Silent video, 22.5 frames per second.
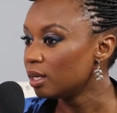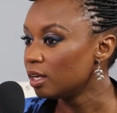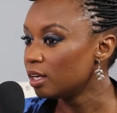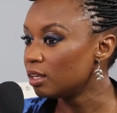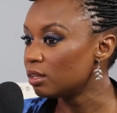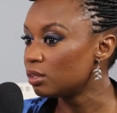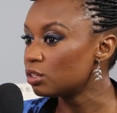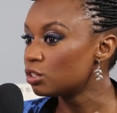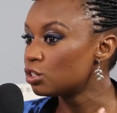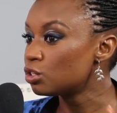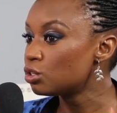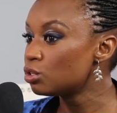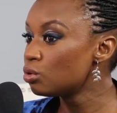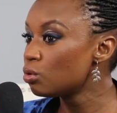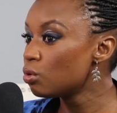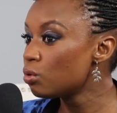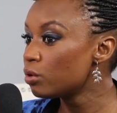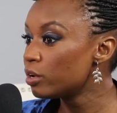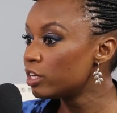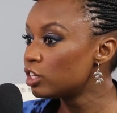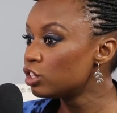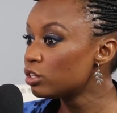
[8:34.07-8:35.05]
in the
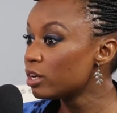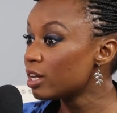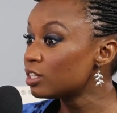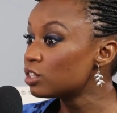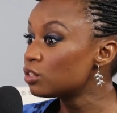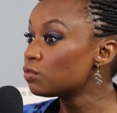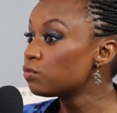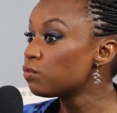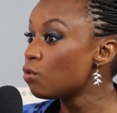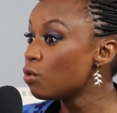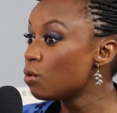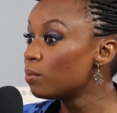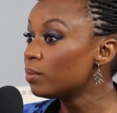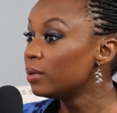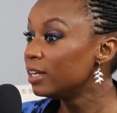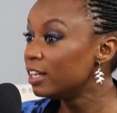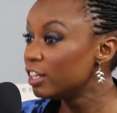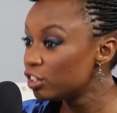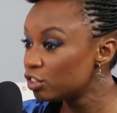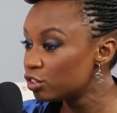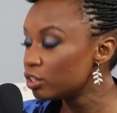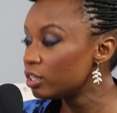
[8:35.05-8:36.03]
story transform,
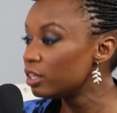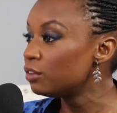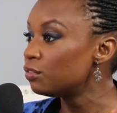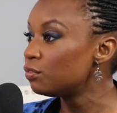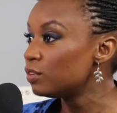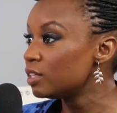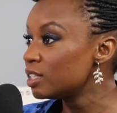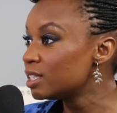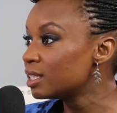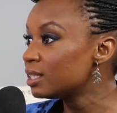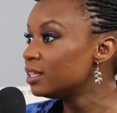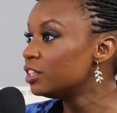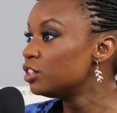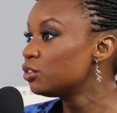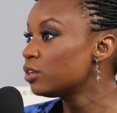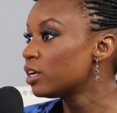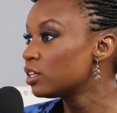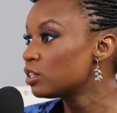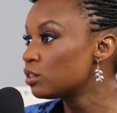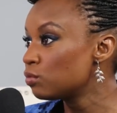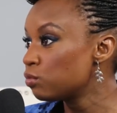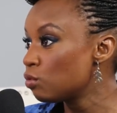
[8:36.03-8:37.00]
literally physically
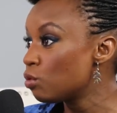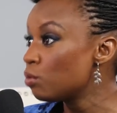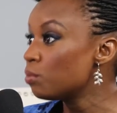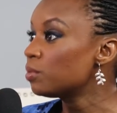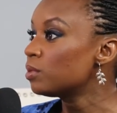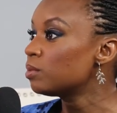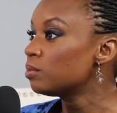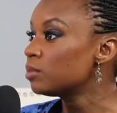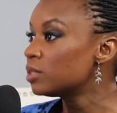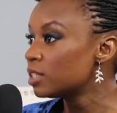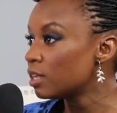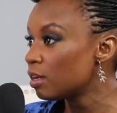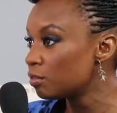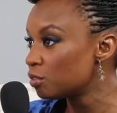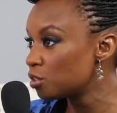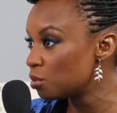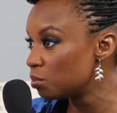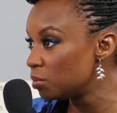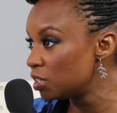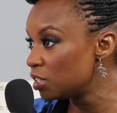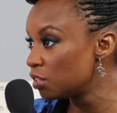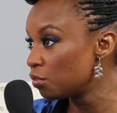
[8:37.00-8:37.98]
transform themselves
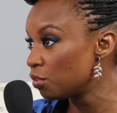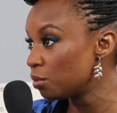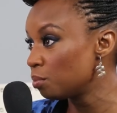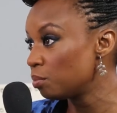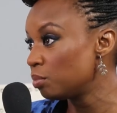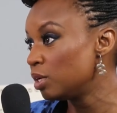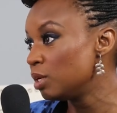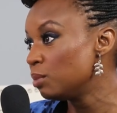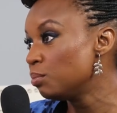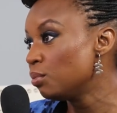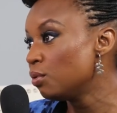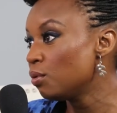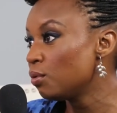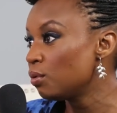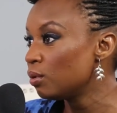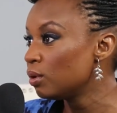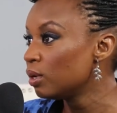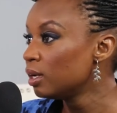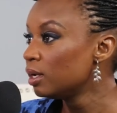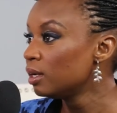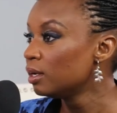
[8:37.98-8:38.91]
to be different people